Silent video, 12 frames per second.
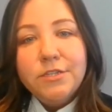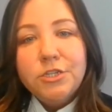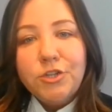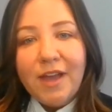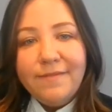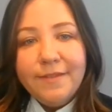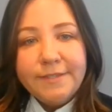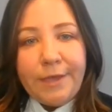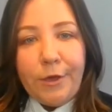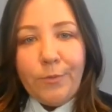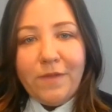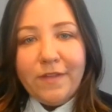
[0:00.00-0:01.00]
To drive this
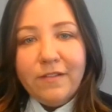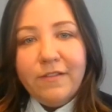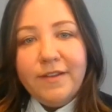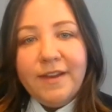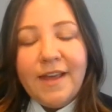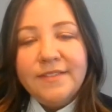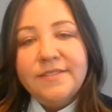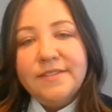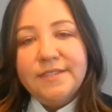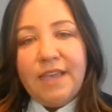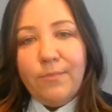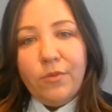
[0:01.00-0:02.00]
home, we've included as an
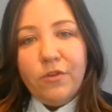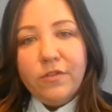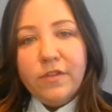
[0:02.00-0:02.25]
example